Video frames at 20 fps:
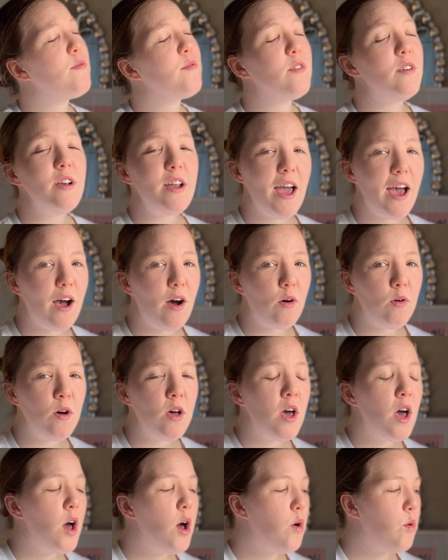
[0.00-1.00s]
for now.
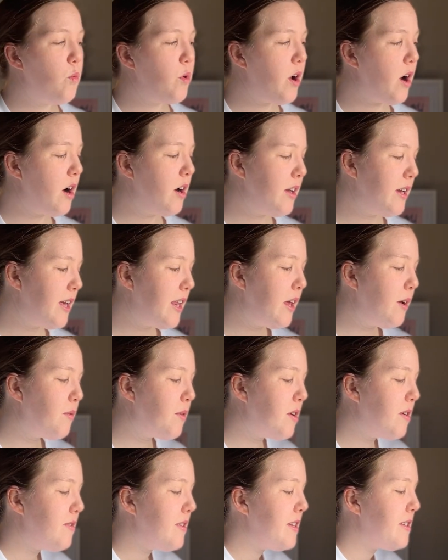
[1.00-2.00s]
We aren't getting
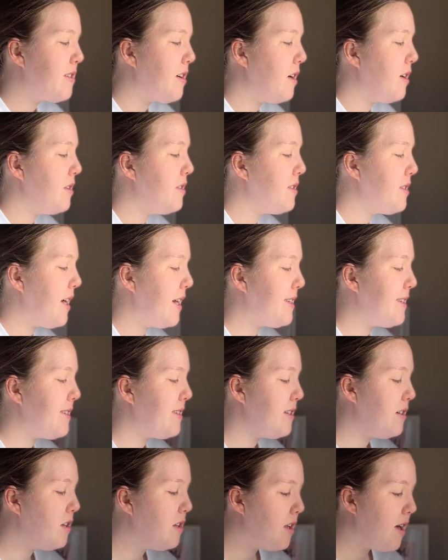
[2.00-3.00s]
rid of these curtains. I
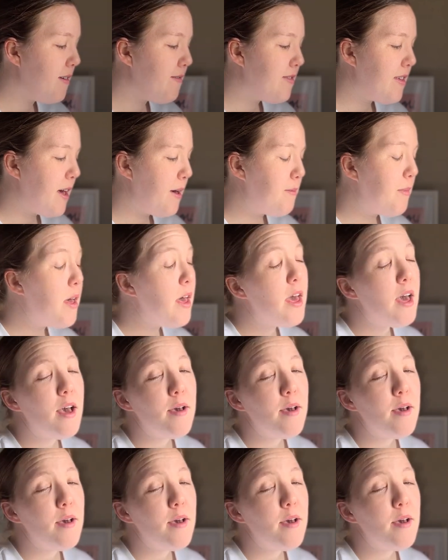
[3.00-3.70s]
still love them.